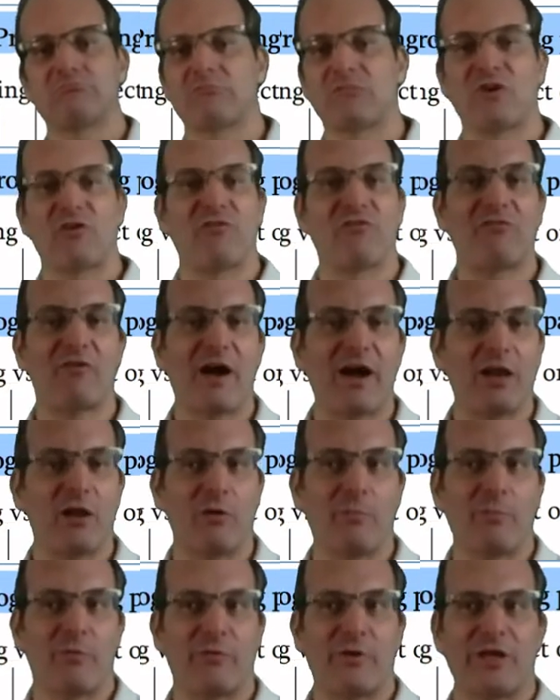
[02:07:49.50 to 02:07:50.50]
file
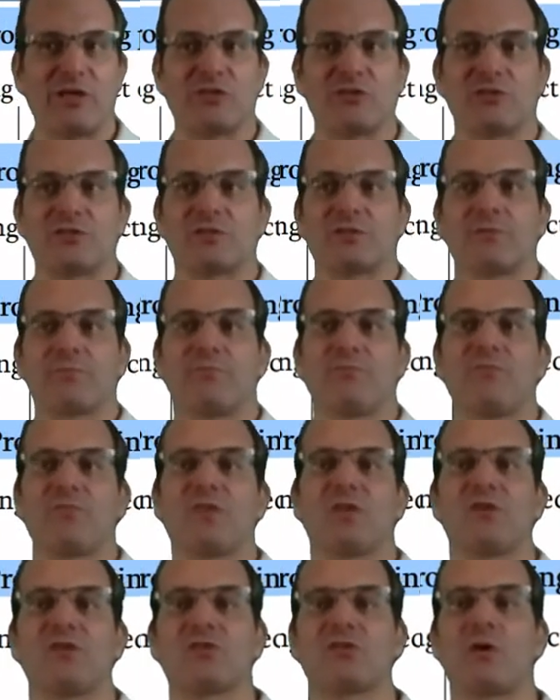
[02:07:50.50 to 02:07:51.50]
operations.
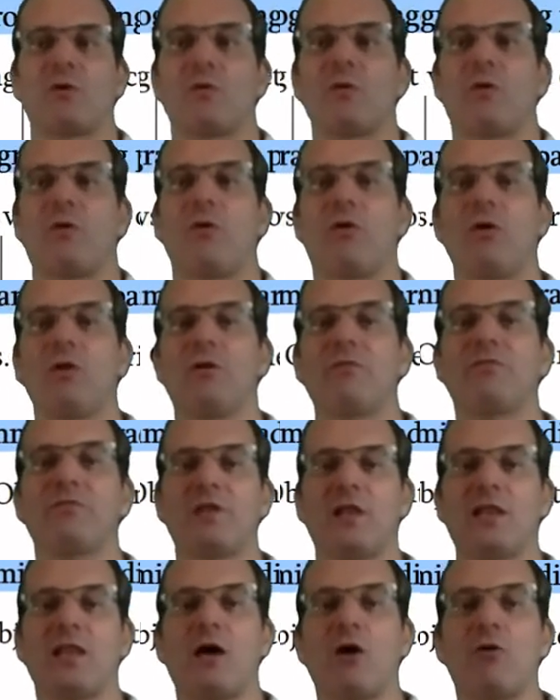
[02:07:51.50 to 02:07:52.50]
So all of the
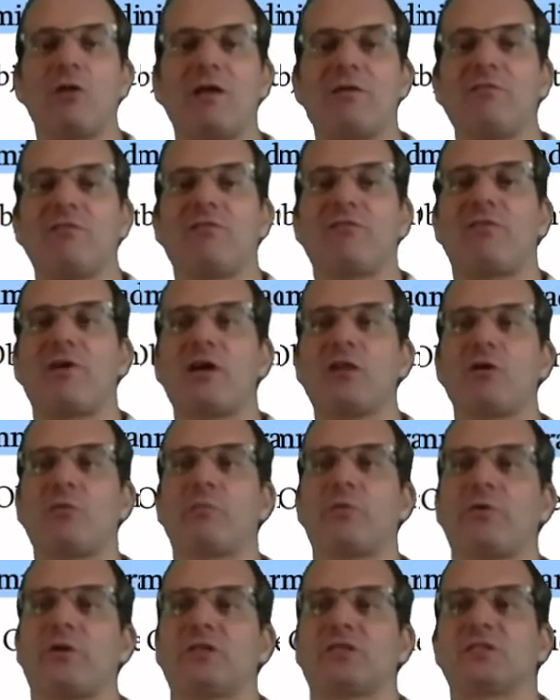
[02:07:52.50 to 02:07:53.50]
low-level file
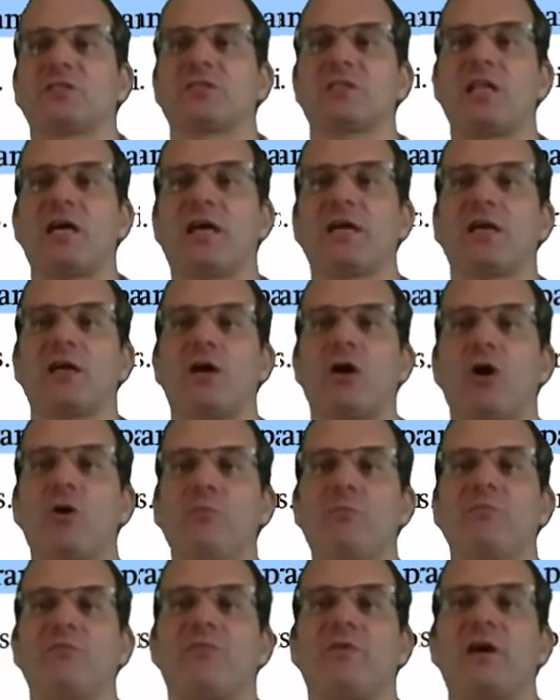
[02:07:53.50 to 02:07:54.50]
operations like
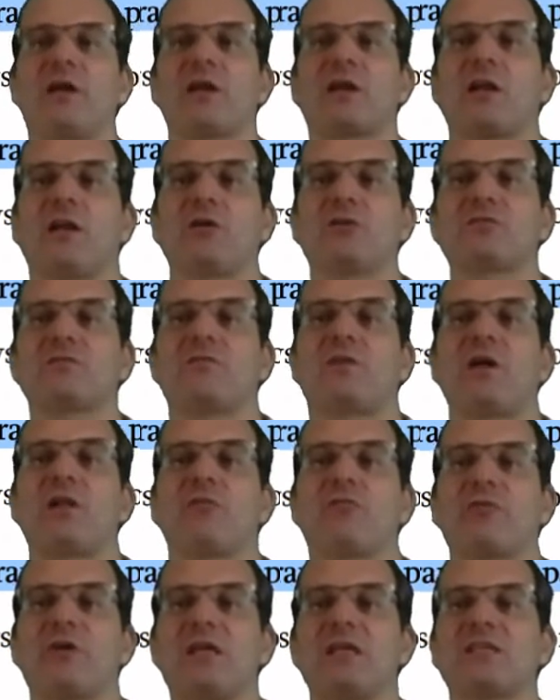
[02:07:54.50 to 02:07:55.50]
open file, close file,
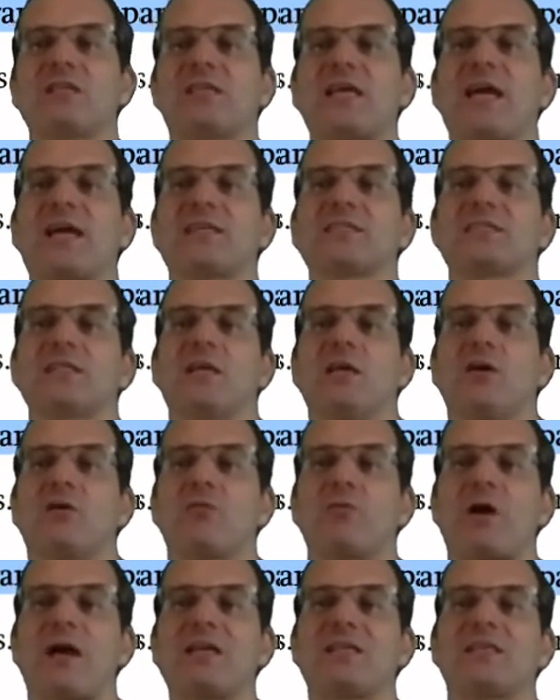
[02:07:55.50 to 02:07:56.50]
read text,
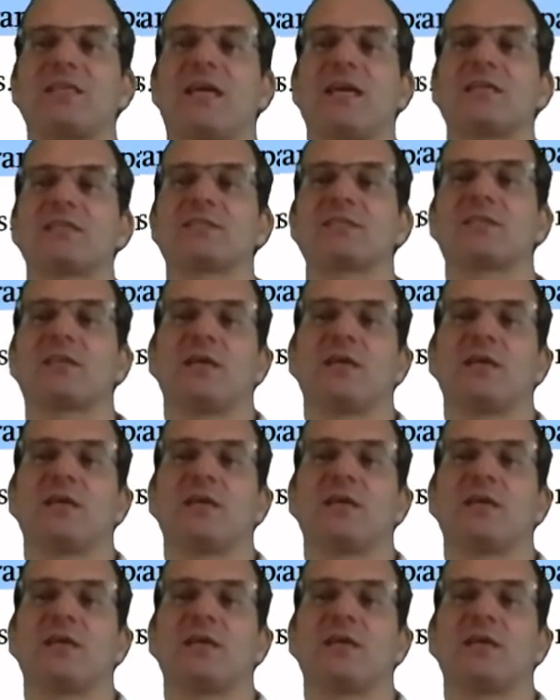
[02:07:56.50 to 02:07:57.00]
write text,